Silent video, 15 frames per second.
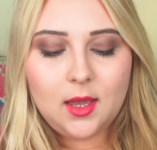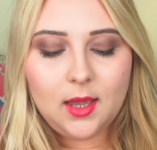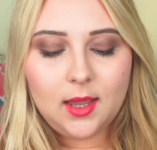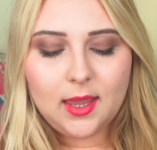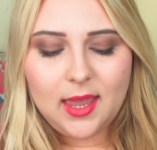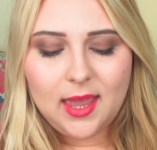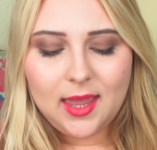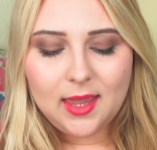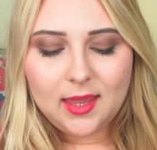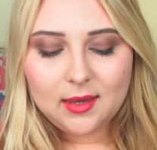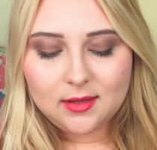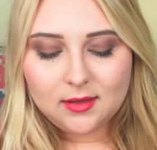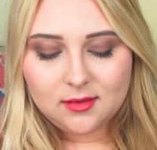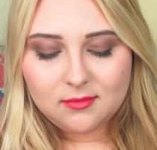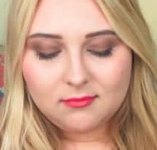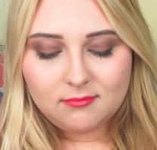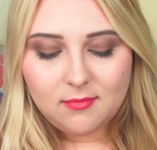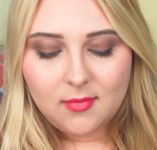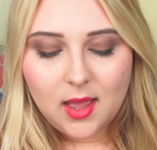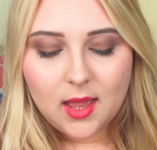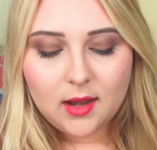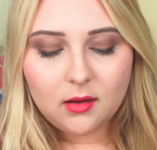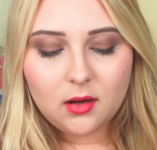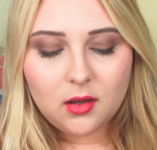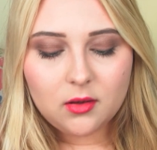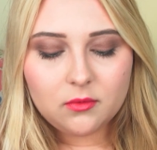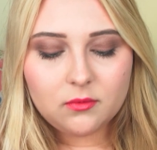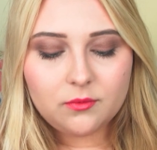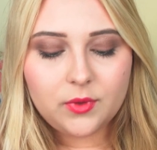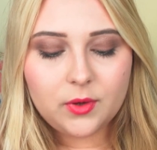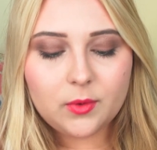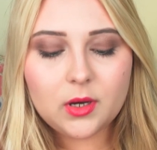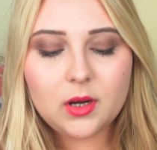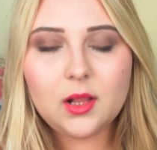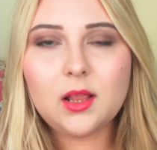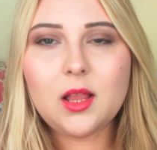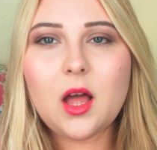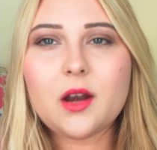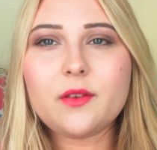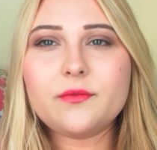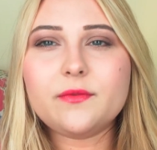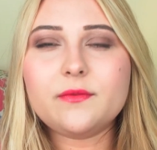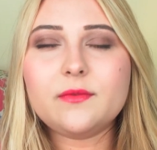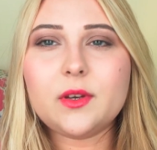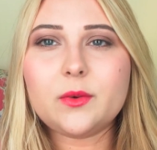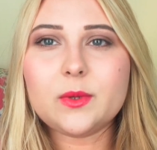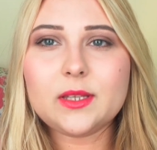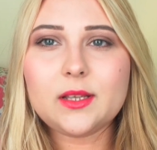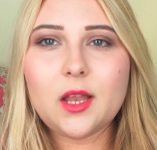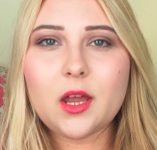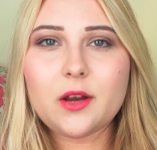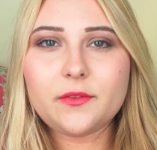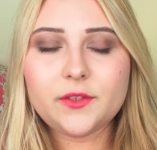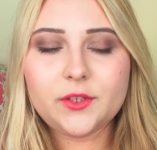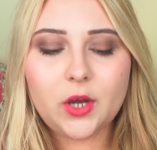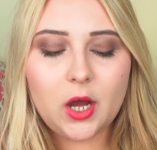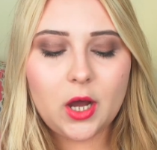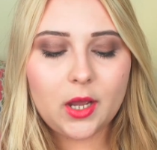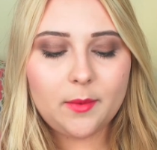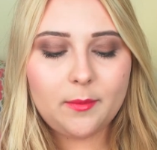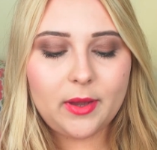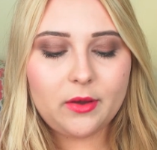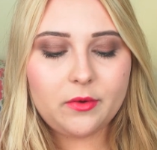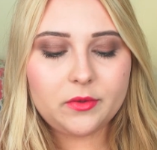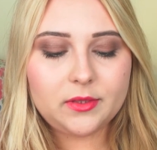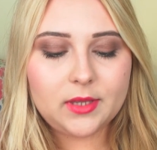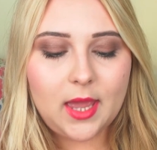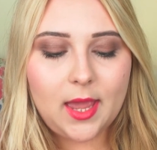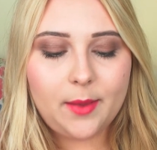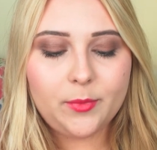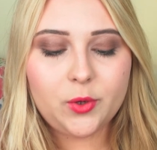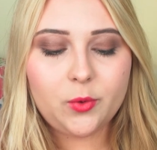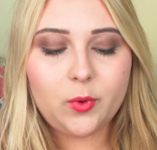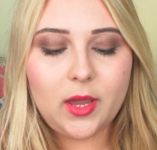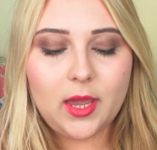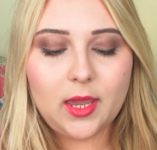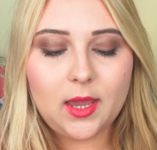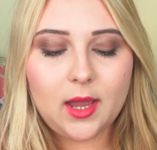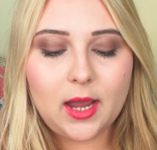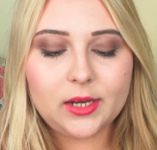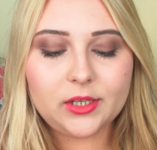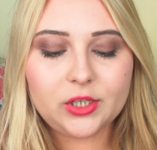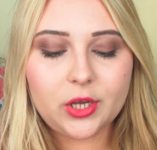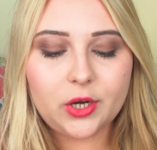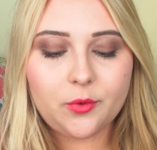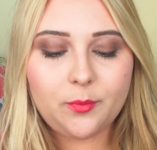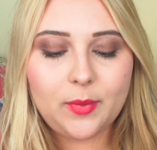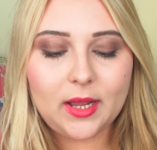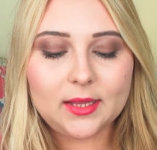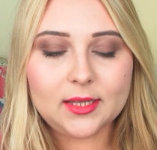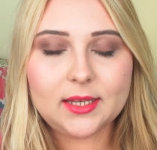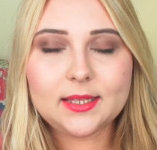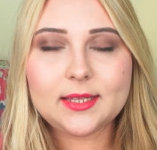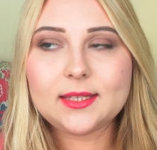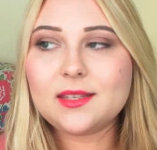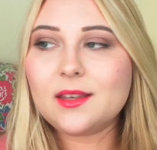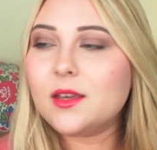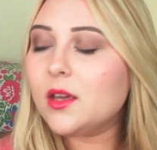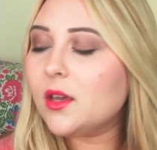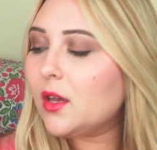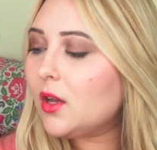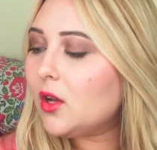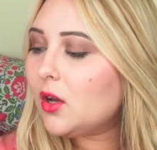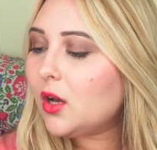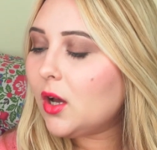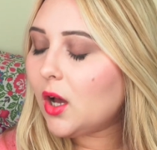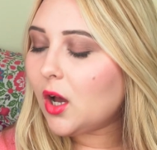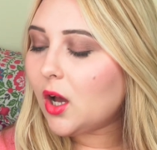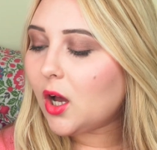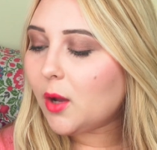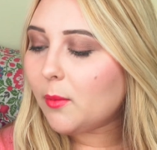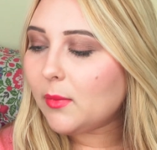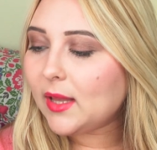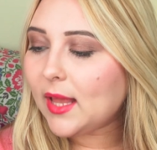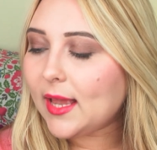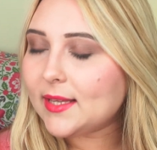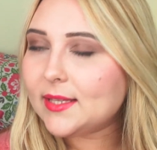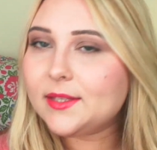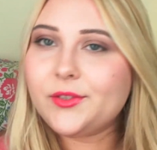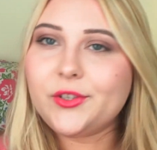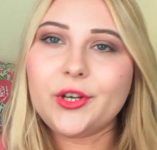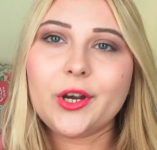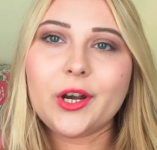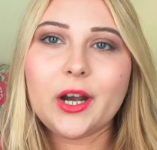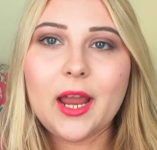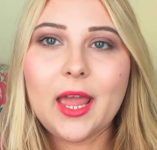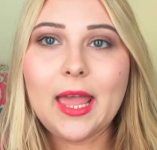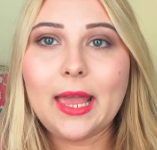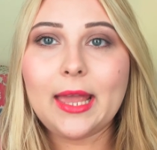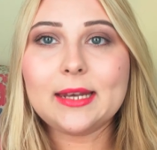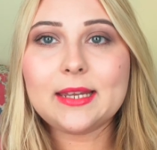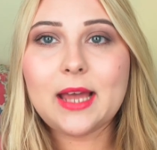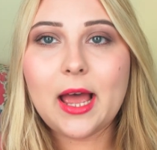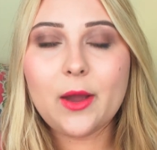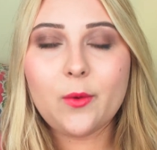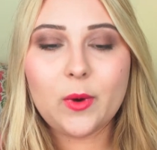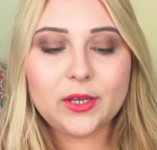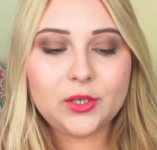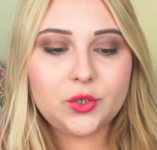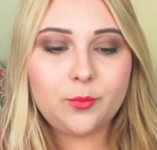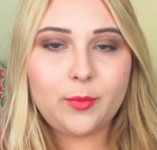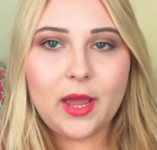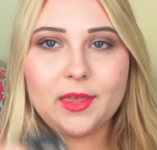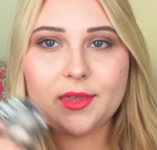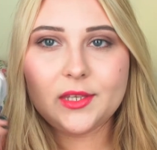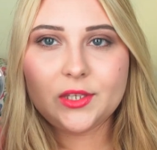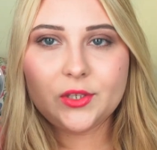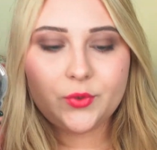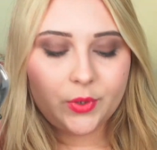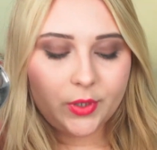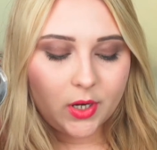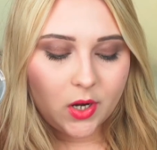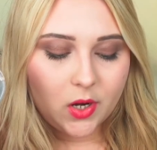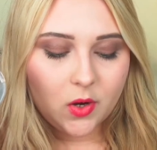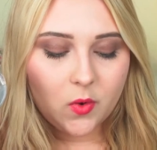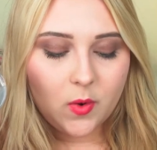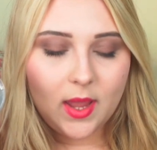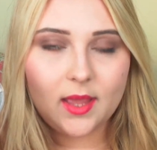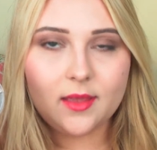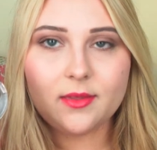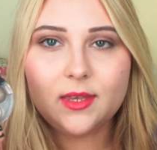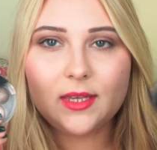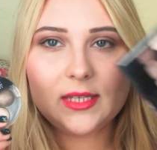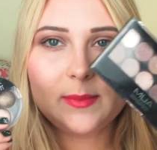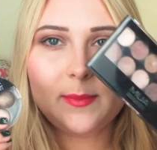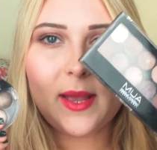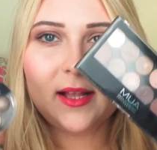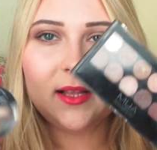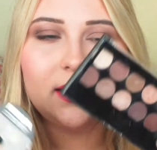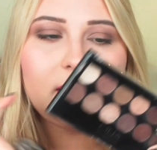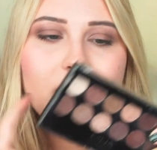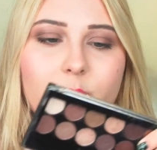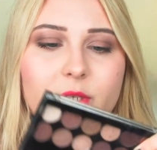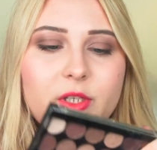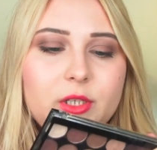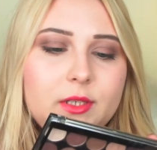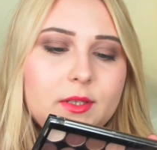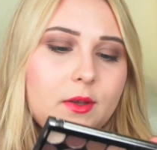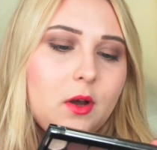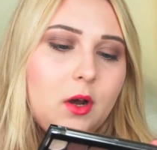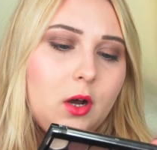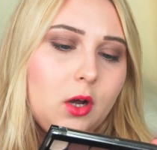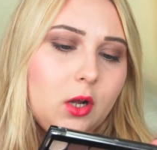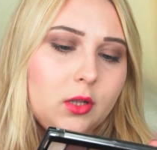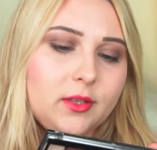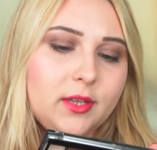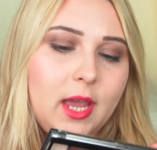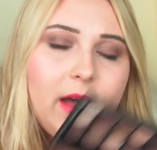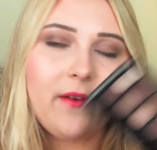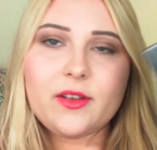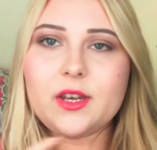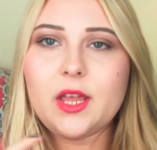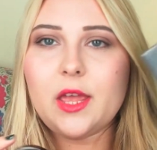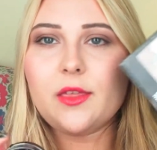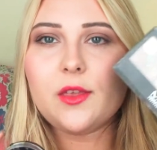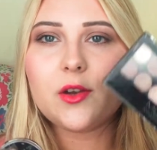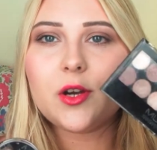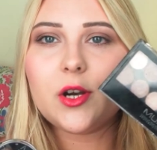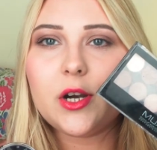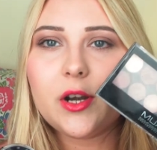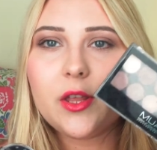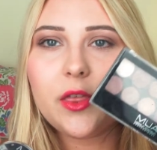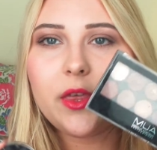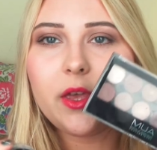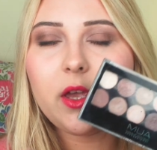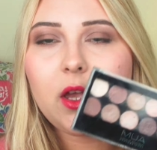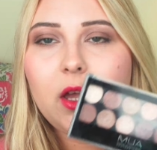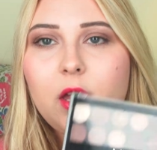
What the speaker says: Again, I don't know, there was a lot of talk about the MUA eyeshadow palettes last year, and I went to buy this trio and this palette, which is called Heaven and Earth,